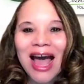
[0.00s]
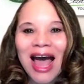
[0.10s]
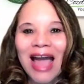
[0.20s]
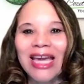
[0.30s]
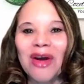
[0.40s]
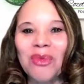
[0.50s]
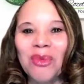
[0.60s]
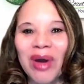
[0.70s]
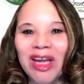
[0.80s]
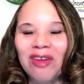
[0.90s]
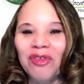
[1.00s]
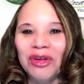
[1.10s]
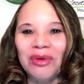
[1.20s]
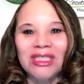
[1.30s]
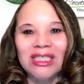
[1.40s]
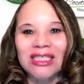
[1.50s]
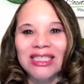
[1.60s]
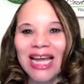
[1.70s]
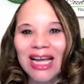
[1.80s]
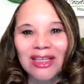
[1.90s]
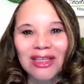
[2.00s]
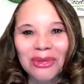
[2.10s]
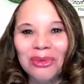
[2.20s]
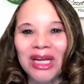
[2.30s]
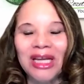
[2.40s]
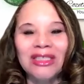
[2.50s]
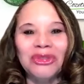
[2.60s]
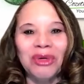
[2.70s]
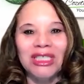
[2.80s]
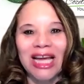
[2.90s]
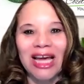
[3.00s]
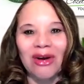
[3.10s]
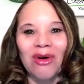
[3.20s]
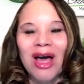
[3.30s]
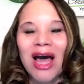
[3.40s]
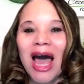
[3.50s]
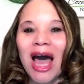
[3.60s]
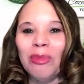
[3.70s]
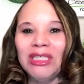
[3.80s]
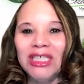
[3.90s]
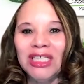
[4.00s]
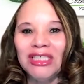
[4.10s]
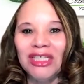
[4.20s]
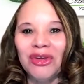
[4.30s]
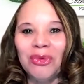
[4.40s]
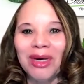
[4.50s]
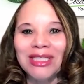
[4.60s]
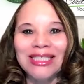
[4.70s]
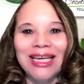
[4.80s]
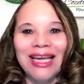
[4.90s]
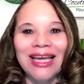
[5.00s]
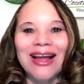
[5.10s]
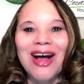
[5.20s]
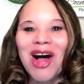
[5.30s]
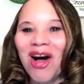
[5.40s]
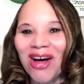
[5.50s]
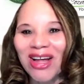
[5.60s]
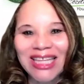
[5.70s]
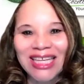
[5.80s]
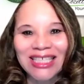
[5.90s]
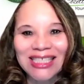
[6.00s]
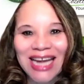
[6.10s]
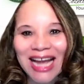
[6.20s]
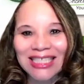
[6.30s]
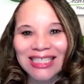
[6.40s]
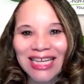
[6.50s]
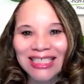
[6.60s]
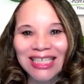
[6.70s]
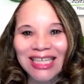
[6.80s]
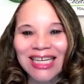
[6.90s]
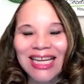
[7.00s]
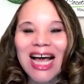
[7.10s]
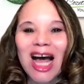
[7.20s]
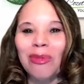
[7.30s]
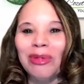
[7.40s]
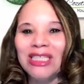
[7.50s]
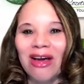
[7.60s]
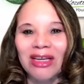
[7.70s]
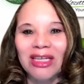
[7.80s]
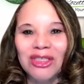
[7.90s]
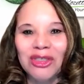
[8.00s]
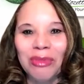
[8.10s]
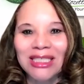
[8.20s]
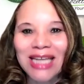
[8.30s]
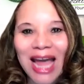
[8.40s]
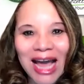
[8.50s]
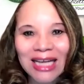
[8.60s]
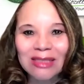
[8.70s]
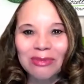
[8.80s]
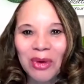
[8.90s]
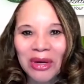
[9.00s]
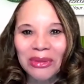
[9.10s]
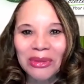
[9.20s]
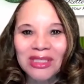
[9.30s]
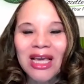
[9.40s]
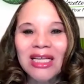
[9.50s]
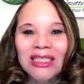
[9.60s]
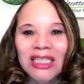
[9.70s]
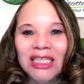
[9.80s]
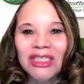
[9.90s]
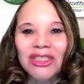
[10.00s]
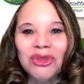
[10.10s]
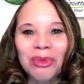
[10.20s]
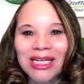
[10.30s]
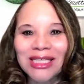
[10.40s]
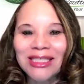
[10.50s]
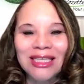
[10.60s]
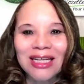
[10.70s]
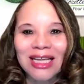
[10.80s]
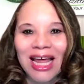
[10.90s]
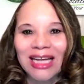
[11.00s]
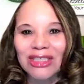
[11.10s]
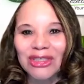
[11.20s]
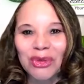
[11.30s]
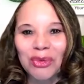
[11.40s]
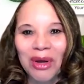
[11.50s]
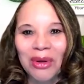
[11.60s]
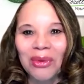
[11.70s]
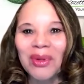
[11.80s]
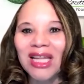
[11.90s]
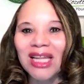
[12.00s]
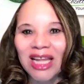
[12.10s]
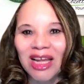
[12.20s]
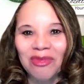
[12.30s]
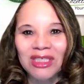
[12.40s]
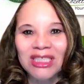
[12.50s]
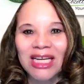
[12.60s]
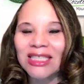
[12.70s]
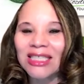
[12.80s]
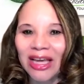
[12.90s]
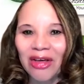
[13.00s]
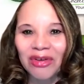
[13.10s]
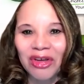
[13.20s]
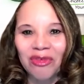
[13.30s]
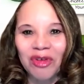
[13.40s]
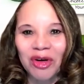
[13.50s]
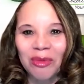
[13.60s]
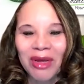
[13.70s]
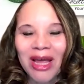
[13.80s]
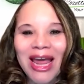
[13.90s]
I can't wait for you to just stay glued into our channel. I'll be teaching you once again all things taxation. I'll be talking to my tax pros, teaching you what does it look like to grow, leverage, and scale your firm.